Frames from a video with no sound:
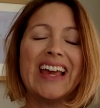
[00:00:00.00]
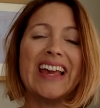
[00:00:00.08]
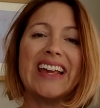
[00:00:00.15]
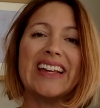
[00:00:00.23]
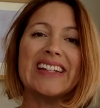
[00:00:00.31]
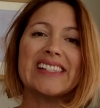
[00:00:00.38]

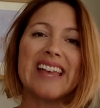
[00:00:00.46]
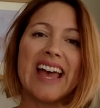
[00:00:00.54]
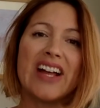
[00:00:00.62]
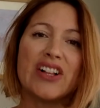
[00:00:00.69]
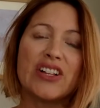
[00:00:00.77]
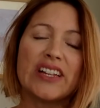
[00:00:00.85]

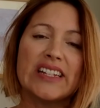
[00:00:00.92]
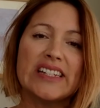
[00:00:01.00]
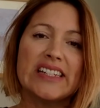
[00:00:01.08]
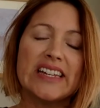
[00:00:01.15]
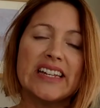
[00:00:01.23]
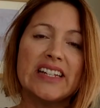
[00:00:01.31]
Exhale,
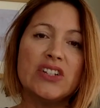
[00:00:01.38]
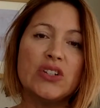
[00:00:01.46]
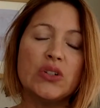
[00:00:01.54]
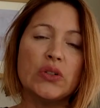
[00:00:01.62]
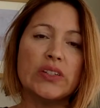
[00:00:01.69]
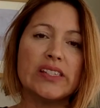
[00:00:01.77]

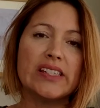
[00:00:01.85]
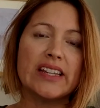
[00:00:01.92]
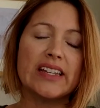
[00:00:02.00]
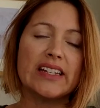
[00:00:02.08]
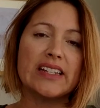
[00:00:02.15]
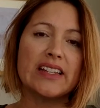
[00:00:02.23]
continue
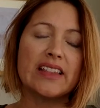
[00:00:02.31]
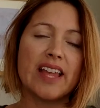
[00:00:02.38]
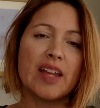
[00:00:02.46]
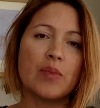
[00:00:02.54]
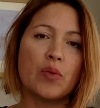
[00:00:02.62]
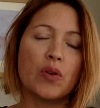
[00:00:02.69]
sending
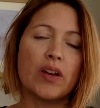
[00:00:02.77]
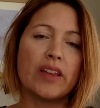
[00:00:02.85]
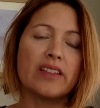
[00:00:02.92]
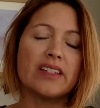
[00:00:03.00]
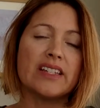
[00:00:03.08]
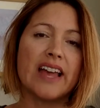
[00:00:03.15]
that
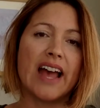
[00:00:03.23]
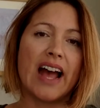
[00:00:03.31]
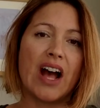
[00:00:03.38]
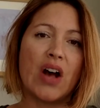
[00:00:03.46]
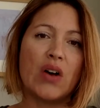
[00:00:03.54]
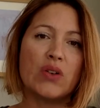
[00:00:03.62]
breath
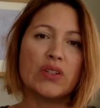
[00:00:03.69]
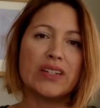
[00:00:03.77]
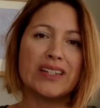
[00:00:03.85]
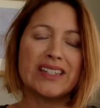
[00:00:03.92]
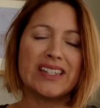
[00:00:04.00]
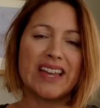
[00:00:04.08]

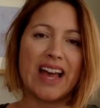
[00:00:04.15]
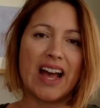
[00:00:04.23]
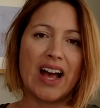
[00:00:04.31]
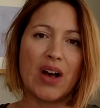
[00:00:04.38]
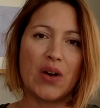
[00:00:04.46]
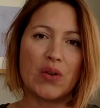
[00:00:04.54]
down,
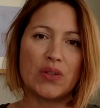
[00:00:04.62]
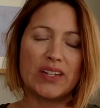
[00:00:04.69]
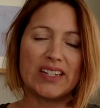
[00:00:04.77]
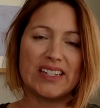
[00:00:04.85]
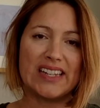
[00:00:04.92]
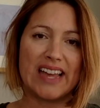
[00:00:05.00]
down,
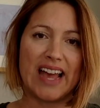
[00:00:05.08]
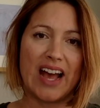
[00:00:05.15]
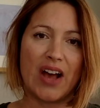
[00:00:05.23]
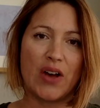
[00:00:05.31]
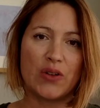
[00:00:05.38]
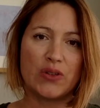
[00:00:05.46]

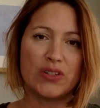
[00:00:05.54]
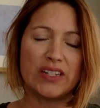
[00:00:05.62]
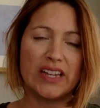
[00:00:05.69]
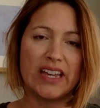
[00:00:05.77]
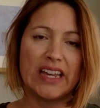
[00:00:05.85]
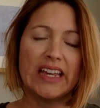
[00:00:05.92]
down,
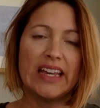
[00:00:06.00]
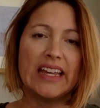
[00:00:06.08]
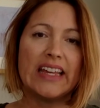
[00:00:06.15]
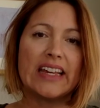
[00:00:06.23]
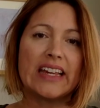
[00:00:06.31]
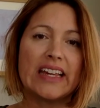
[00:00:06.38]

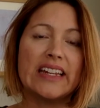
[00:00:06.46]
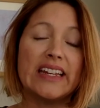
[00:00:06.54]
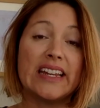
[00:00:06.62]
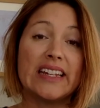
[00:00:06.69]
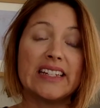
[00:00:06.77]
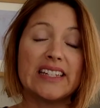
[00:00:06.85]

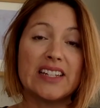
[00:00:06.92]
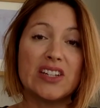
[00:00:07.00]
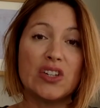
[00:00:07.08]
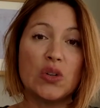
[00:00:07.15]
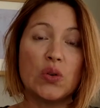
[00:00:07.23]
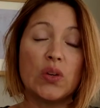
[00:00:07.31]
connecting
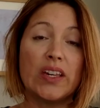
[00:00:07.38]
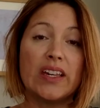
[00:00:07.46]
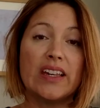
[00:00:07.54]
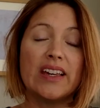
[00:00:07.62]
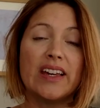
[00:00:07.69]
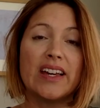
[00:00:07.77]
you
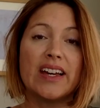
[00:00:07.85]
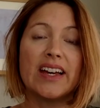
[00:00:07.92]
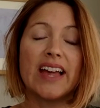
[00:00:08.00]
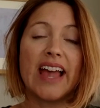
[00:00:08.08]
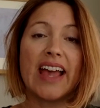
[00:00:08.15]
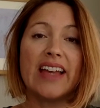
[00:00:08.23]
here
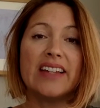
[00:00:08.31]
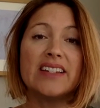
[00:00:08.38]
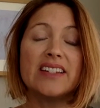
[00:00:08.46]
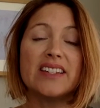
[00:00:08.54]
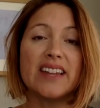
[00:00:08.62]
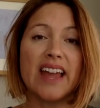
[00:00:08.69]
and
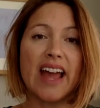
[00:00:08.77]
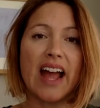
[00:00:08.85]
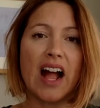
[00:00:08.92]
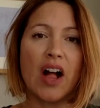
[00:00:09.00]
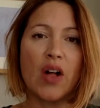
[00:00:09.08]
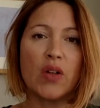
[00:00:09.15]

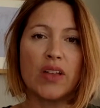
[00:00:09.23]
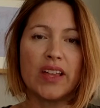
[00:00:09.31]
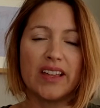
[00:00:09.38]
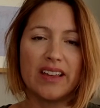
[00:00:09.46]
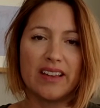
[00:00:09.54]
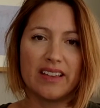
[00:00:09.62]
now,
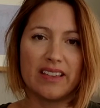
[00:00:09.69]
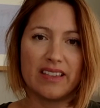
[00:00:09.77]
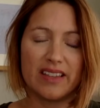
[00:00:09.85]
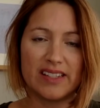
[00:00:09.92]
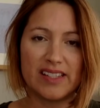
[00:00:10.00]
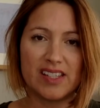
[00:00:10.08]

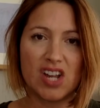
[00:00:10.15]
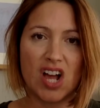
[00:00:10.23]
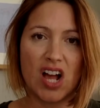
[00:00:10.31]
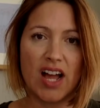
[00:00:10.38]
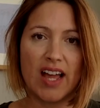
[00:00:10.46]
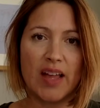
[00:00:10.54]
this
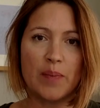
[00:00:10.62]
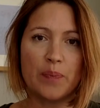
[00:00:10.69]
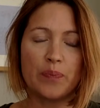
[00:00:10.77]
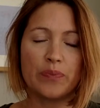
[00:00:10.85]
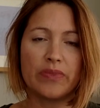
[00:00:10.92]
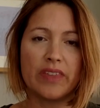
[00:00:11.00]
time,
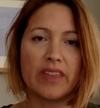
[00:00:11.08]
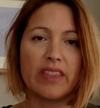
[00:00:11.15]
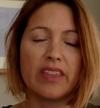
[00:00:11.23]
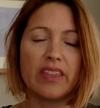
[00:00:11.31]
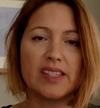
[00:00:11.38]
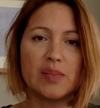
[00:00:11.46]

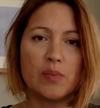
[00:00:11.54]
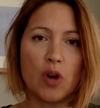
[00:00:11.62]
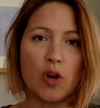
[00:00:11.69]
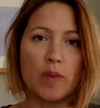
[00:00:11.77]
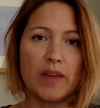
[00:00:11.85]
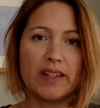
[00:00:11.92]
this
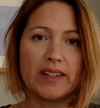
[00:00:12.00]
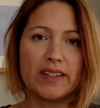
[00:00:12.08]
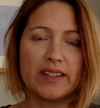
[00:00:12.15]
moment.